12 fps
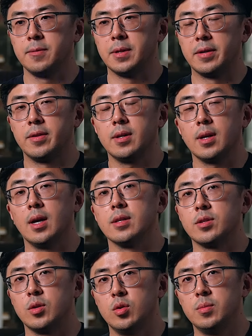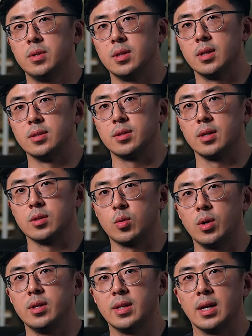I think as a human, it's, it's
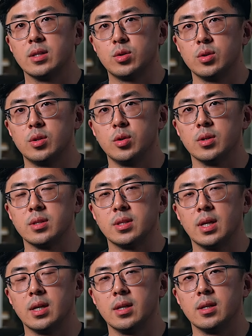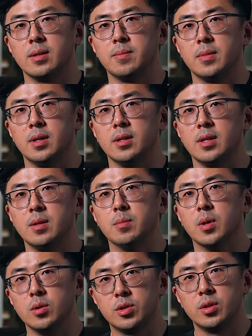quite natural to assign an
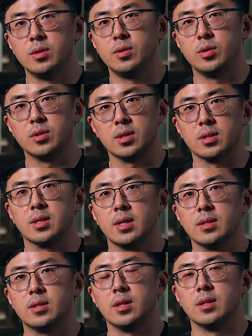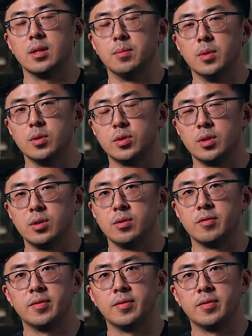emotion to success and emotion to